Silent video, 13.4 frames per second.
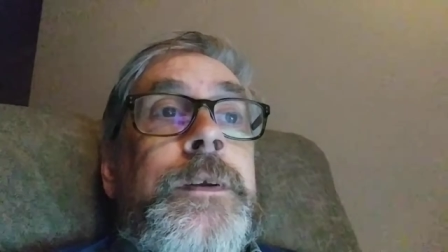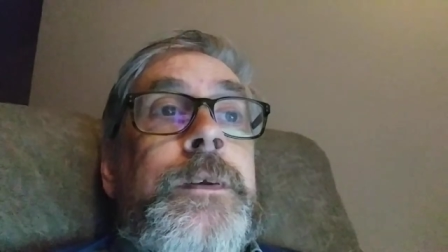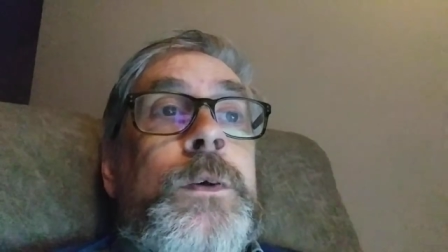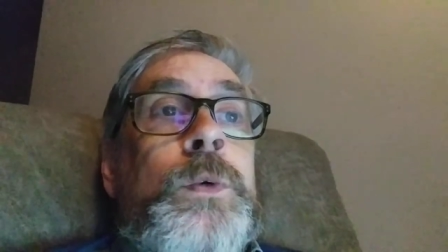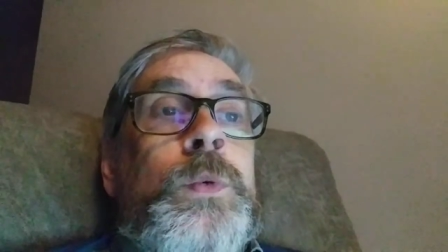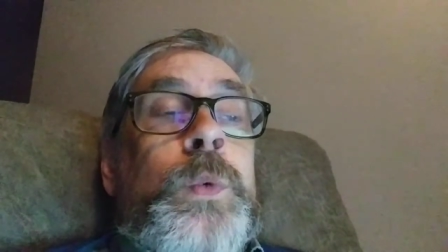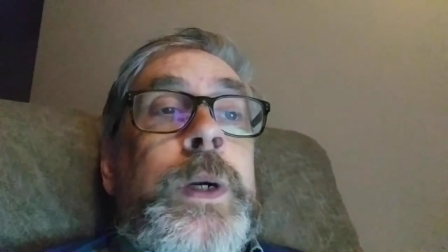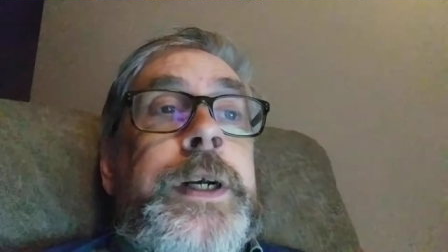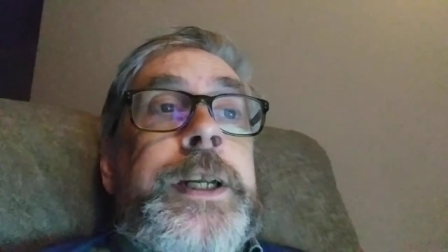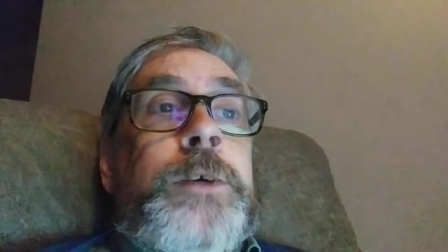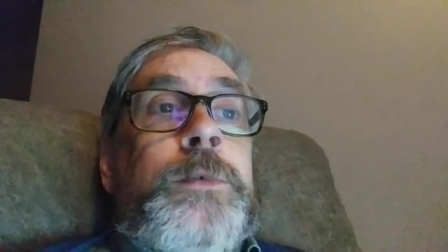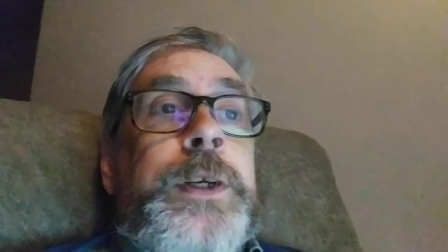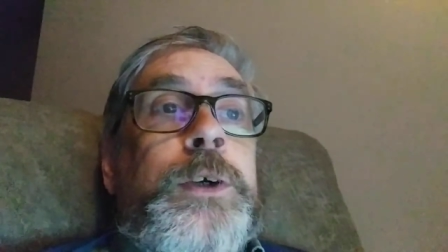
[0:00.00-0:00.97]
where
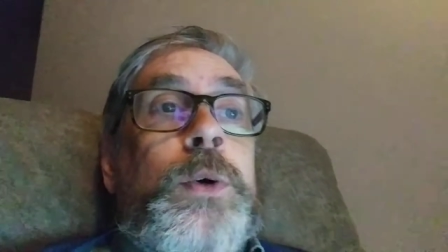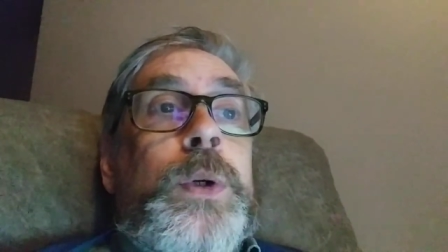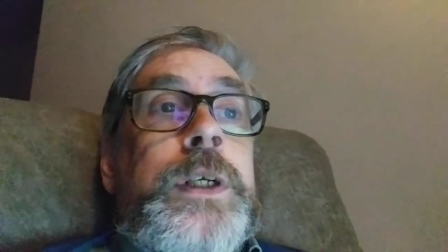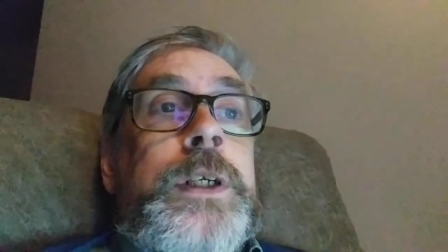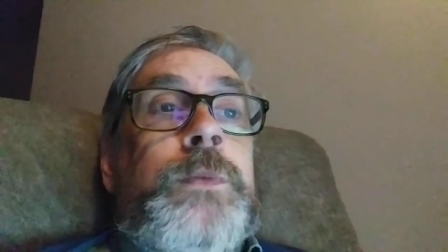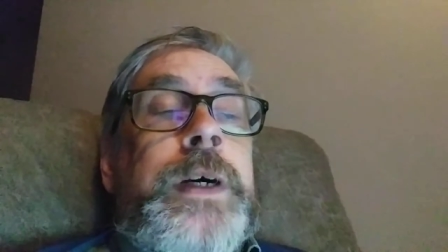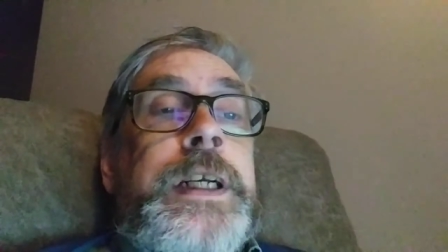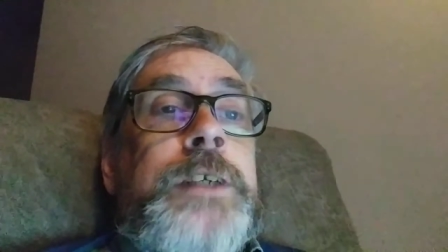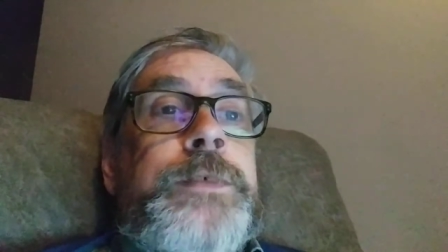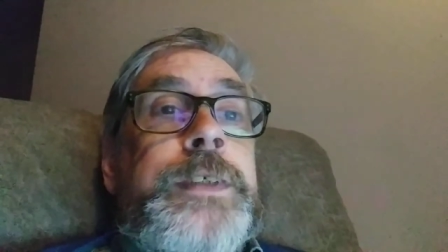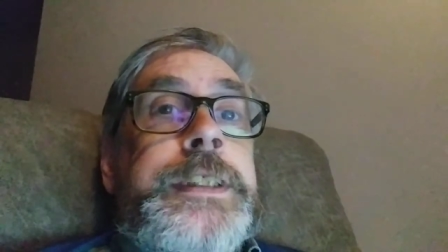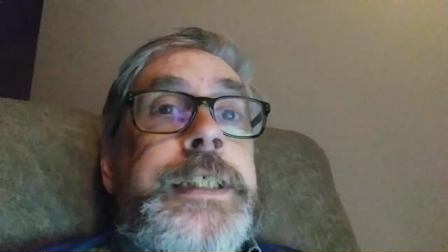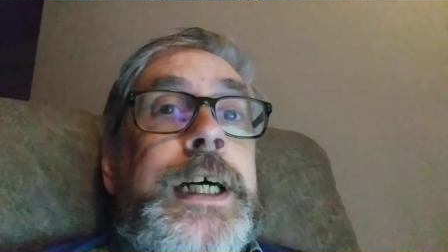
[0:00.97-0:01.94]
he recorded one
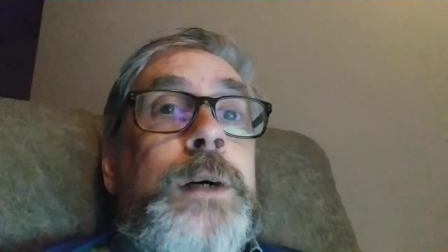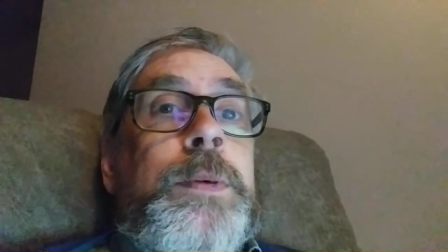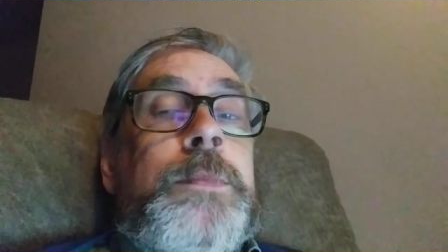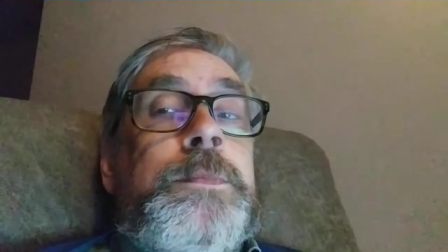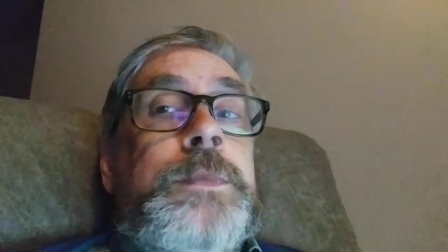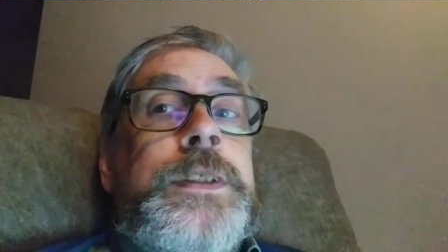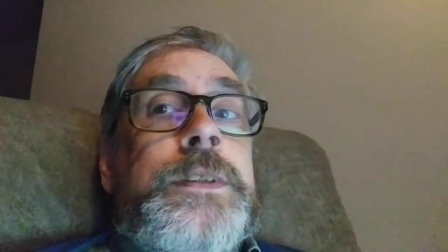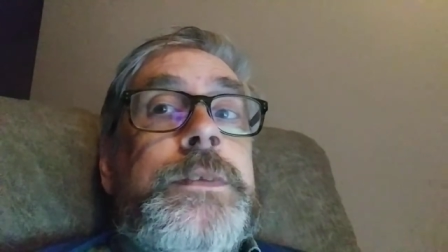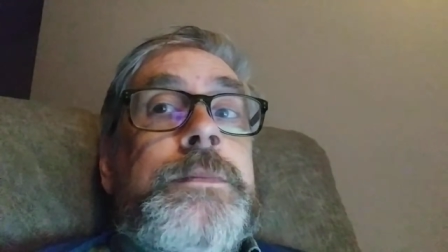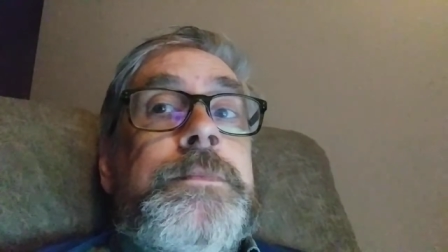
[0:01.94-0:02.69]
of his albums.